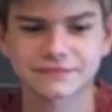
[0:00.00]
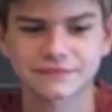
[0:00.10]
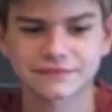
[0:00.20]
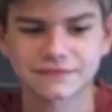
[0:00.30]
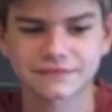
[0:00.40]

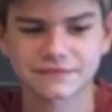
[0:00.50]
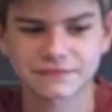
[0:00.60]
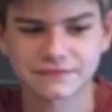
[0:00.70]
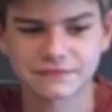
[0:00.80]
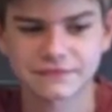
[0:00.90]

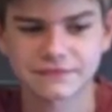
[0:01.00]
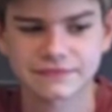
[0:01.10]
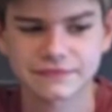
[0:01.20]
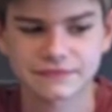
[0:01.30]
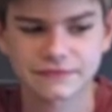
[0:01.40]

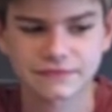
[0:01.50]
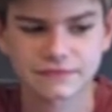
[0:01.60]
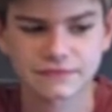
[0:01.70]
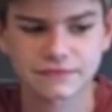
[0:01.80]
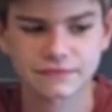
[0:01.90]

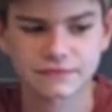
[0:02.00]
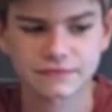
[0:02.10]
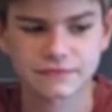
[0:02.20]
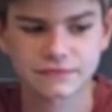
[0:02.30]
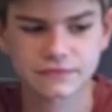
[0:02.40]

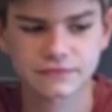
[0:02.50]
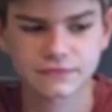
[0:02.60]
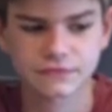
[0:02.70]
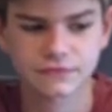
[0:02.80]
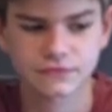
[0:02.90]

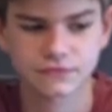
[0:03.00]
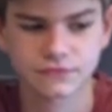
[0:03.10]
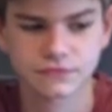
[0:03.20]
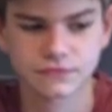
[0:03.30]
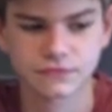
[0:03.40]

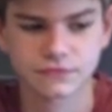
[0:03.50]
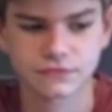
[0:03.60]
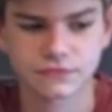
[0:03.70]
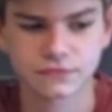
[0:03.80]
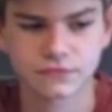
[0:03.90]

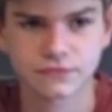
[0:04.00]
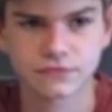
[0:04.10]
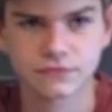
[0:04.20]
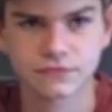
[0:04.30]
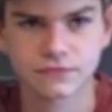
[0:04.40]

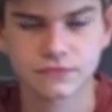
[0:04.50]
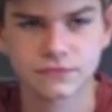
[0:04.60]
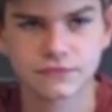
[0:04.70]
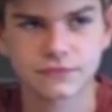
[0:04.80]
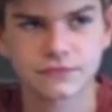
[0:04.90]

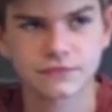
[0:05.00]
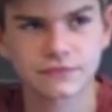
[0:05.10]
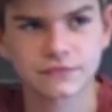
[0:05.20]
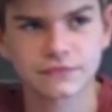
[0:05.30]
(not speaking)